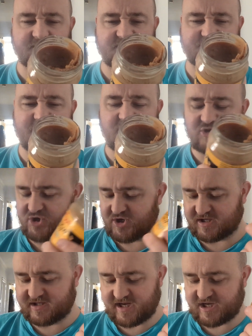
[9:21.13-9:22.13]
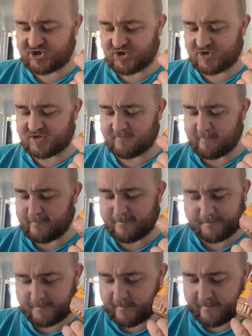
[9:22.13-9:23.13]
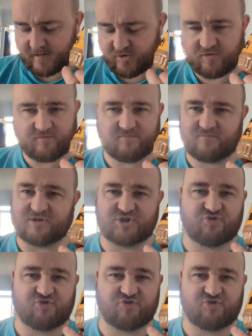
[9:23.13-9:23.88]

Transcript: Smells good, it tastes good. It's